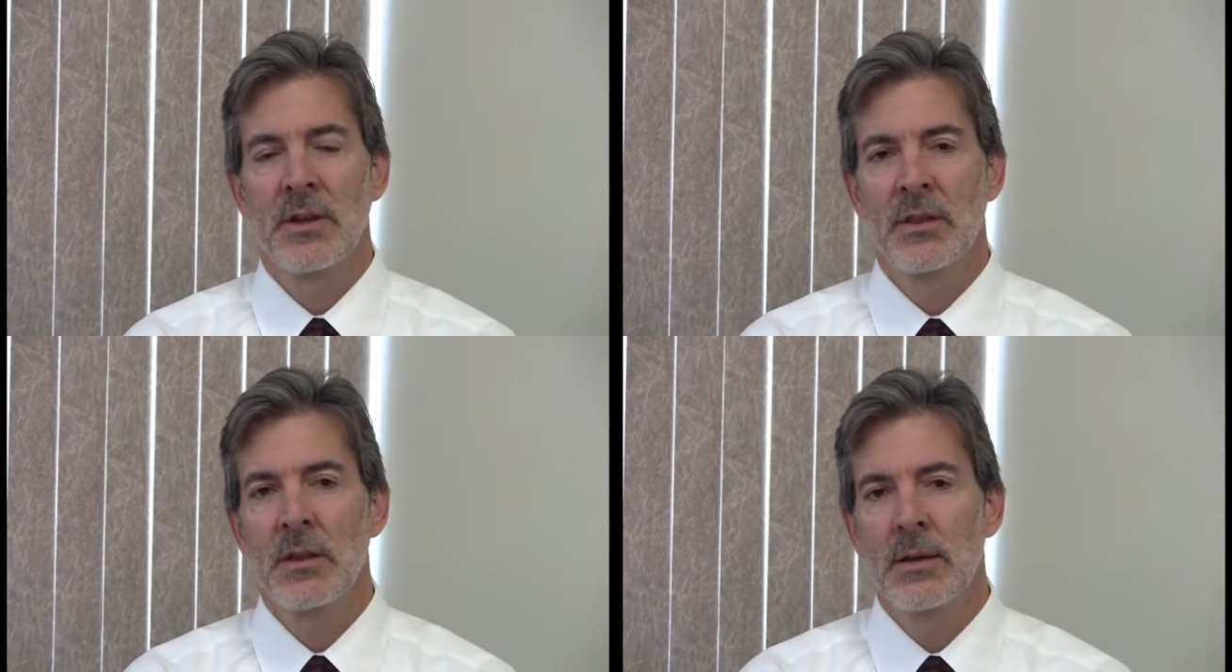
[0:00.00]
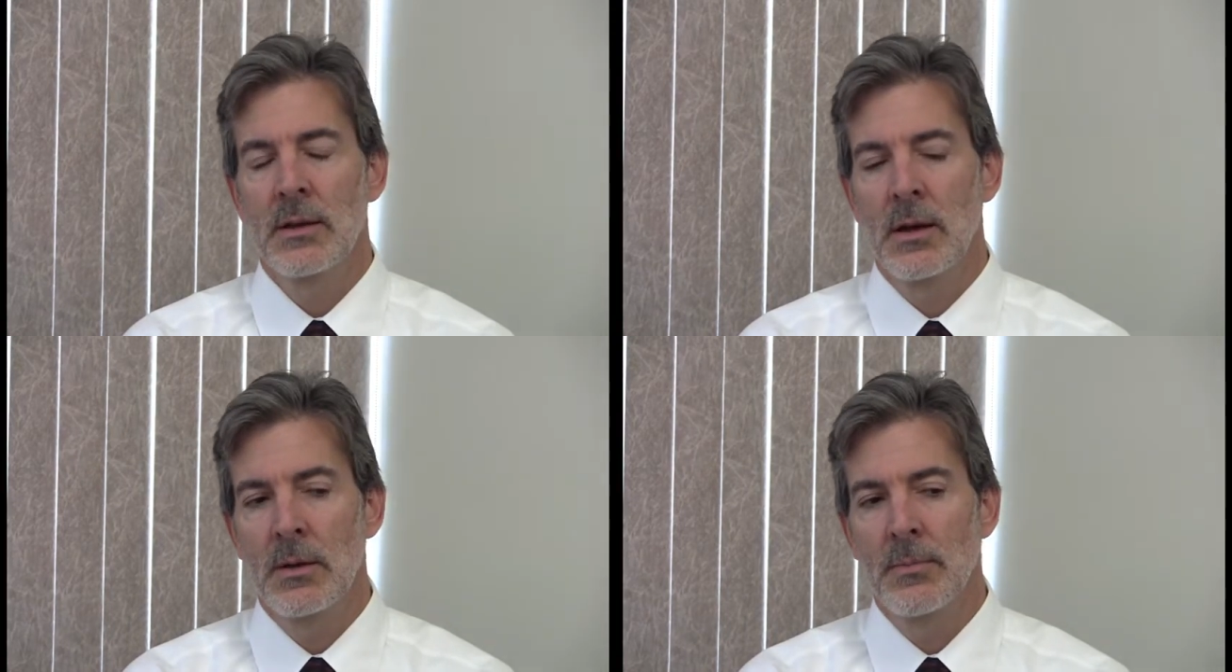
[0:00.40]
I think
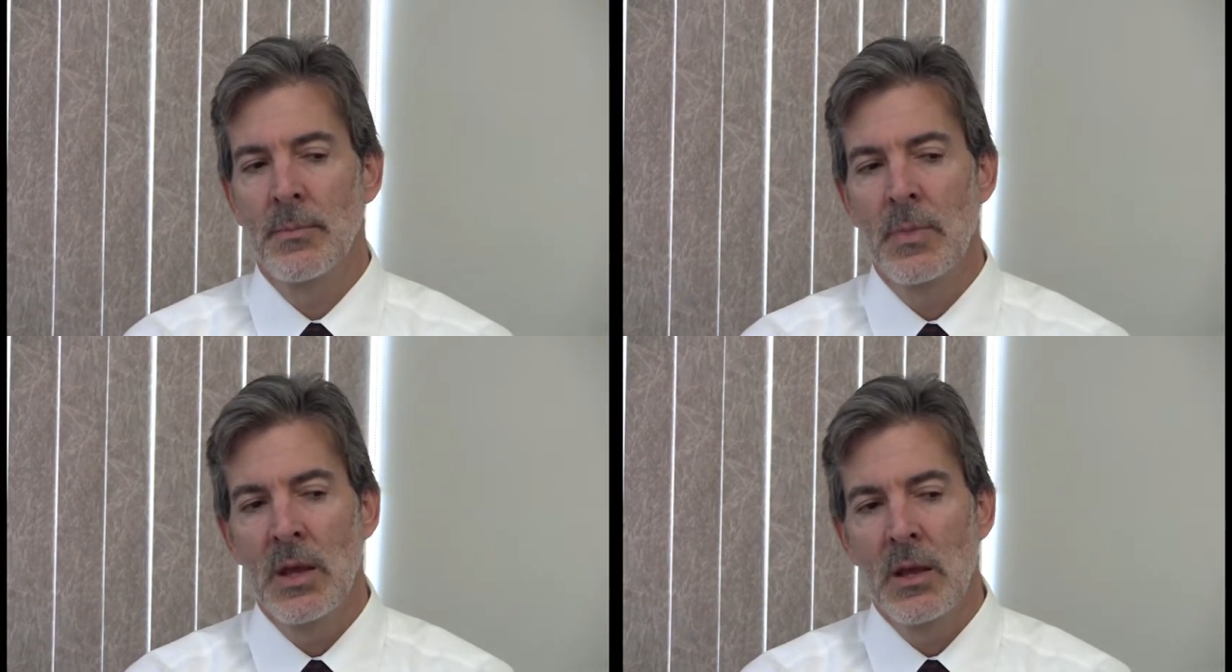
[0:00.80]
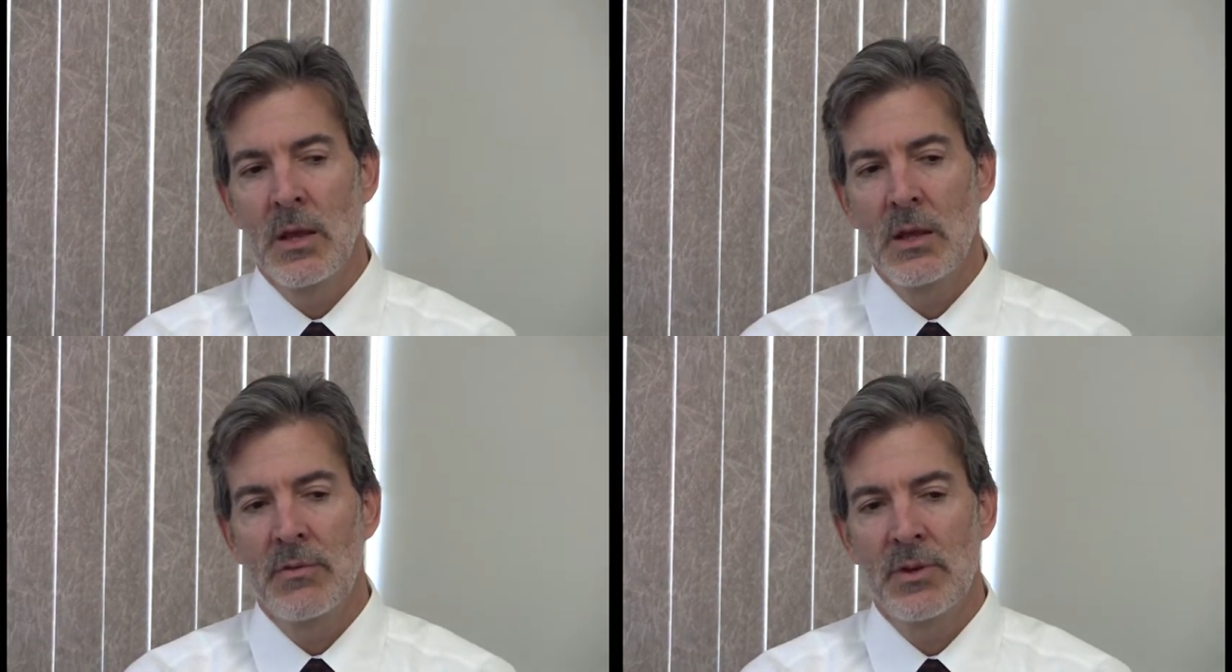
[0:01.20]

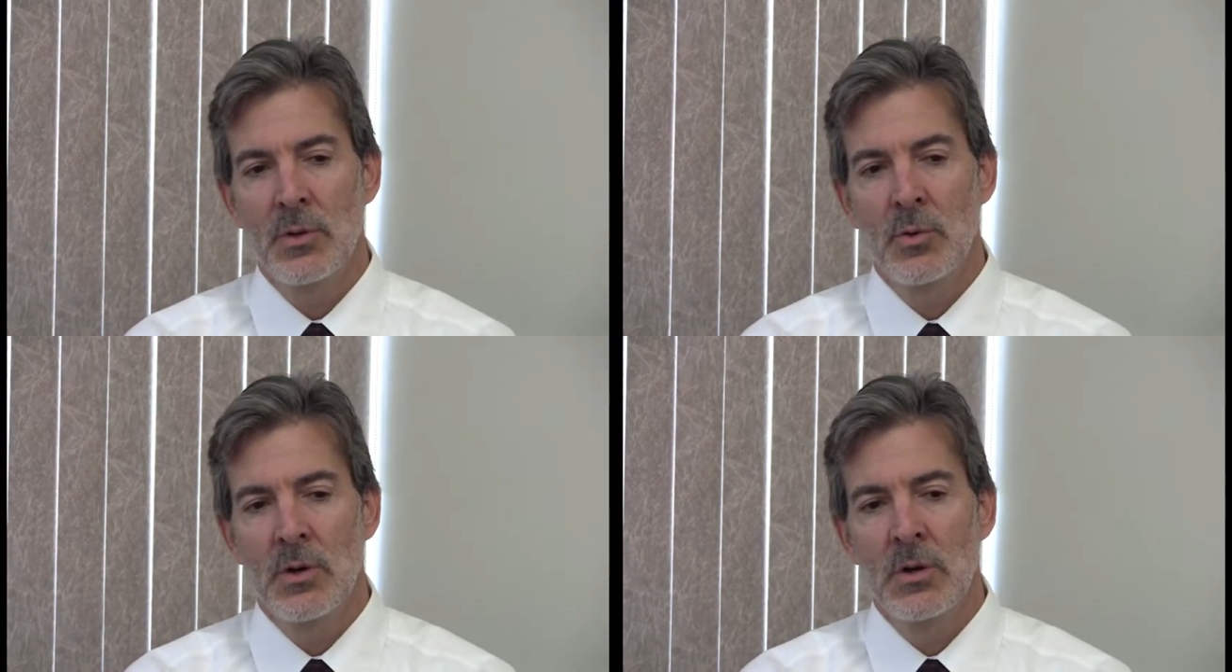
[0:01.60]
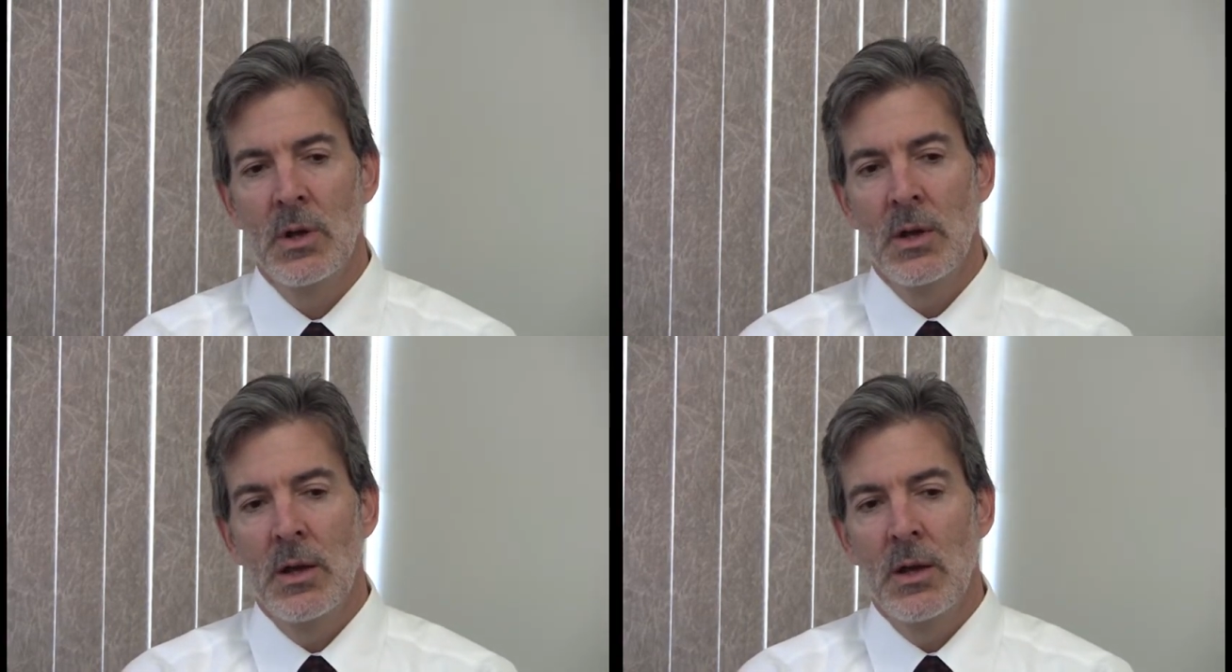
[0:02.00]
if you will